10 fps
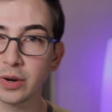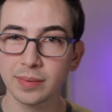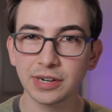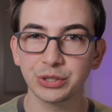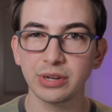what I'm
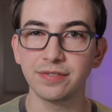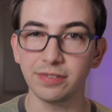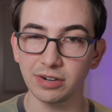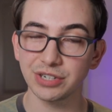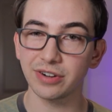gonna show you
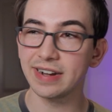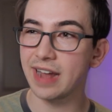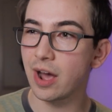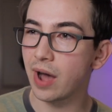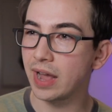first. Right
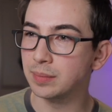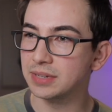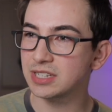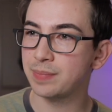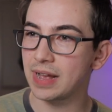now, I am
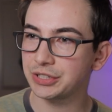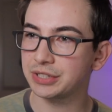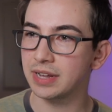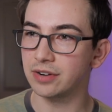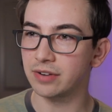
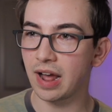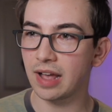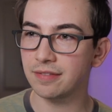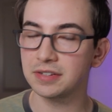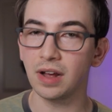dispatched and
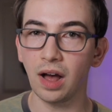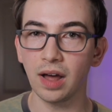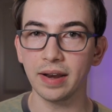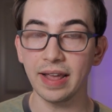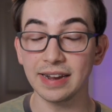arrived
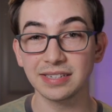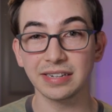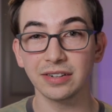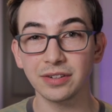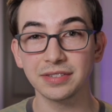on a
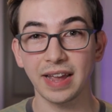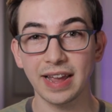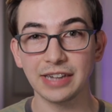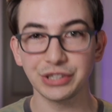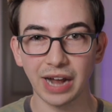single
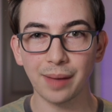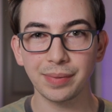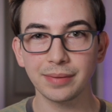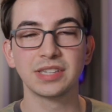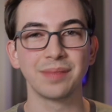day job.
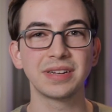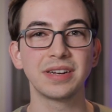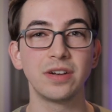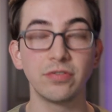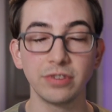Something
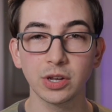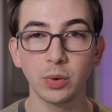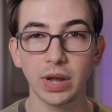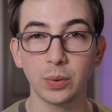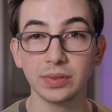to note real
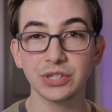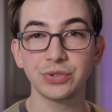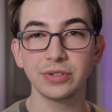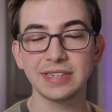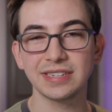quick, when this
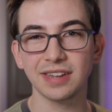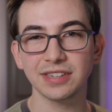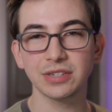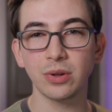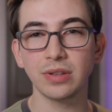release
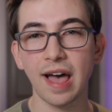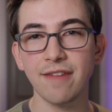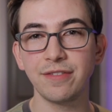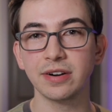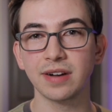does go
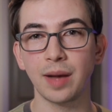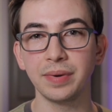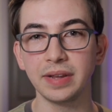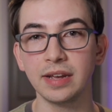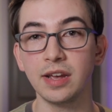live for your company,